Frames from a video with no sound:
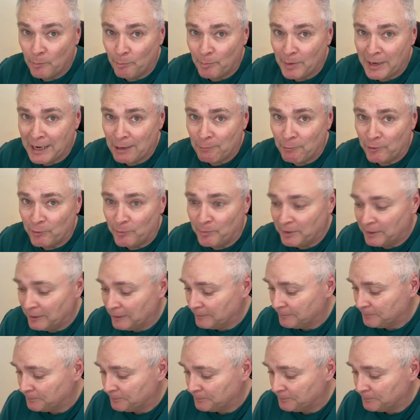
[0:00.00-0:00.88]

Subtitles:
Bear with me.